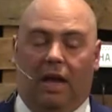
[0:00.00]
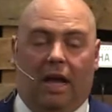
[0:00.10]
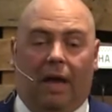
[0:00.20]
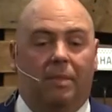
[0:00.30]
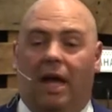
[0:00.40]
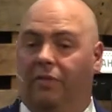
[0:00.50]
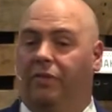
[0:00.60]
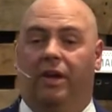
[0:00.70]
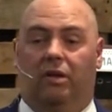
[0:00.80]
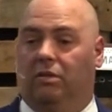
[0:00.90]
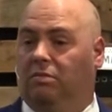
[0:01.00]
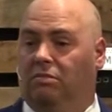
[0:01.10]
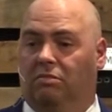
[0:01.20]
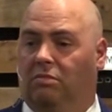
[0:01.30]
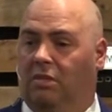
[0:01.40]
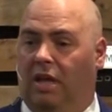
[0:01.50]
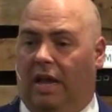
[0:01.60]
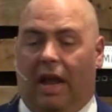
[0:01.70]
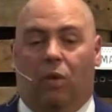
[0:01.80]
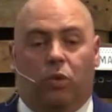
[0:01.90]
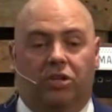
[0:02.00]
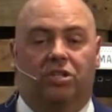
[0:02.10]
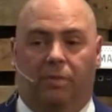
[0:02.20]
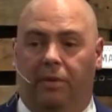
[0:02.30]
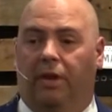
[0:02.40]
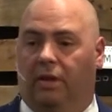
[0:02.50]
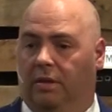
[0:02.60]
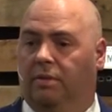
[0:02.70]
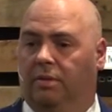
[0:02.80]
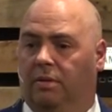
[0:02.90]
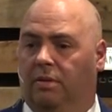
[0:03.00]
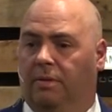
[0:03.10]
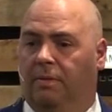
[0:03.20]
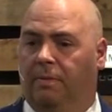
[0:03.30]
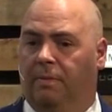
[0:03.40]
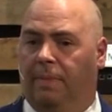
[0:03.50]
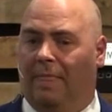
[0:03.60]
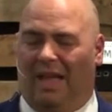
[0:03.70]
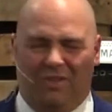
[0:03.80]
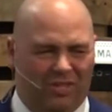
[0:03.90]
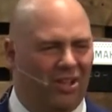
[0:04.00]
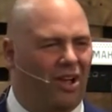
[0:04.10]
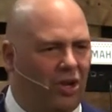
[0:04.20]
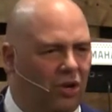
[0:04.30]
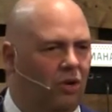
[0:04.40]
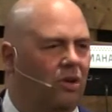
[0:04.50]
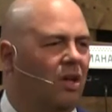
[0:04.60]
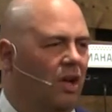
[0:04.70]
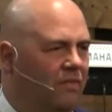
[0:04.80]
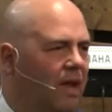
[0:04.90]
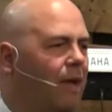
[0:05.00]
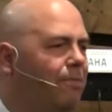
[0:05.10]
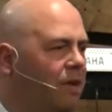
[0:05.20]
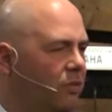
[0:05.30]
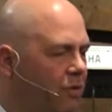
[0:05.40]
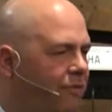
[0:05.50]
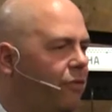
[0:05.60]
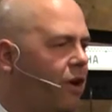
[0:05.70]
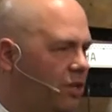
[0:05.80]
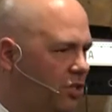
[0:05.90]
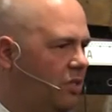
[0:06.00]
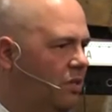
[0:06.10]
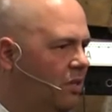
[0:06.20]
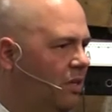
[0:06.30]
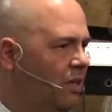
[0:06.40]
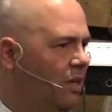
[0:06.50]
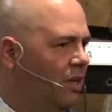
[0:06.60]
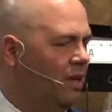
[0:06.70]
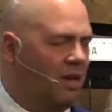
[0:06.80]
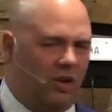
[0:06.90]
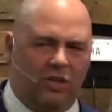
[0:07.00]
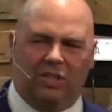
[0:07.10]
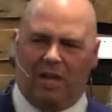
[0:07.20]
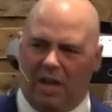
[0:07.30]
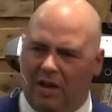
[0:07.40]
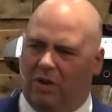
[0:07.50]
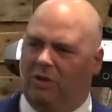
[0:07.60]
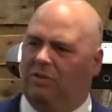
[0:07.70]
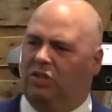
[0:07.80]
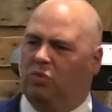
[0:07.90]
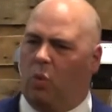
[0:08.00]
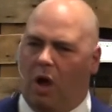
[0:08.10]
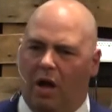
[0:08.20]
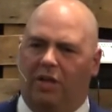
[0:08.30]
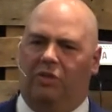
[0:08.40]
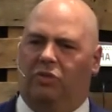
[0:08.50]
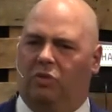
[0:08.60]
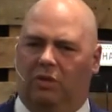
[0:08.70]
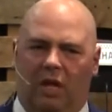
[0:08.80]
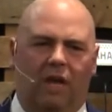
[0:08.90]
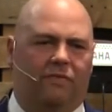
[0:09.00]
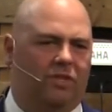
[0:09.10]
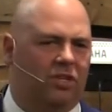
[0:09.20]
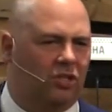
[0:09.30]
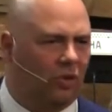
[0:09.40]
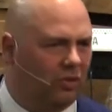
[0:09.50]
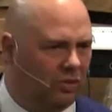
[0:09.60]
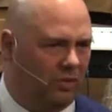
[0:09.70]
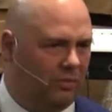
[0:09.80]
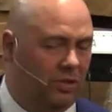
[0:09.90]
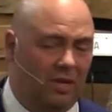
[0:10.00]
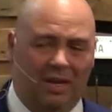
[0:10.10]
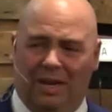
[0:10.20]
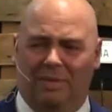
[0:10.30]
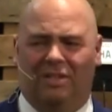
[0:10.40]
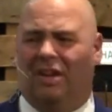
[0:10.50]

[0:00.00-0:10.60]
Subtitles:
I'm not there, and I wish to be. Are you tired of not being refreshed? Are you tired of just walking through life in the doldrums? I'm not